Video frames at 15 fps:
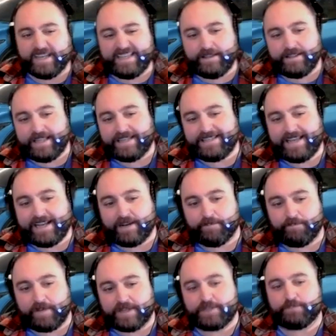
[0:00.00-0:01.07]
they take a
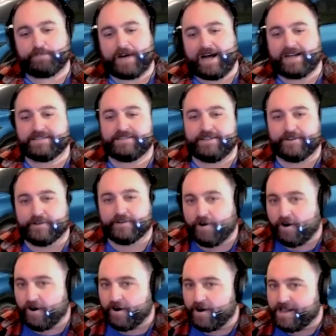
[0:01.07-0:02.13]
much boxier
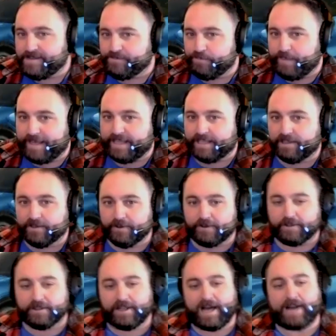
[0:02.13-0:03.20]
car and make it look
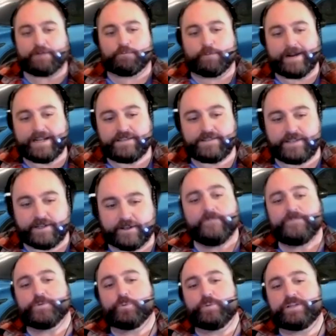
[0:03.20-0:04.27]
a lot racier
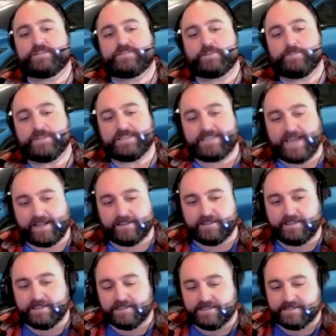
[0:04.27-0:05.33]
with some
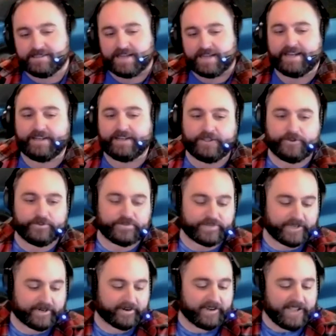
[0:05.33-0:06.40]
intelligent design cues
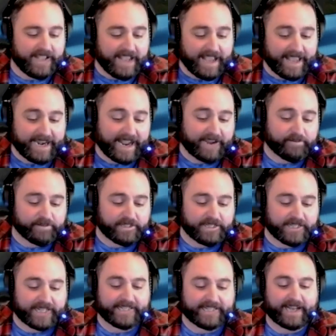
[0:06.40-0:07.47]
there. And I really
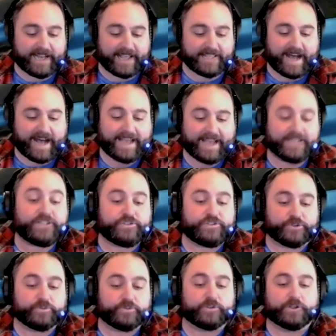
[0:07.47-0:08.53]
like it. I
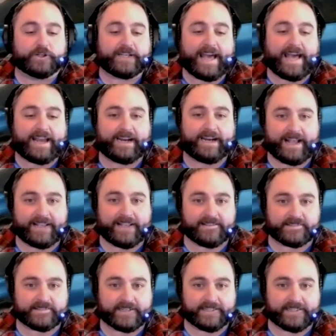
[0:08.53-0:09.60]
do look at it
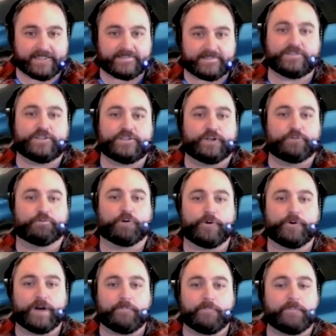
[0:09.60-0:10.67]
as like, this is the
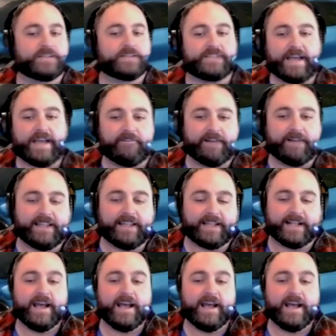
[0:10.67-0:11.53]
grown-up Mustang, right? Like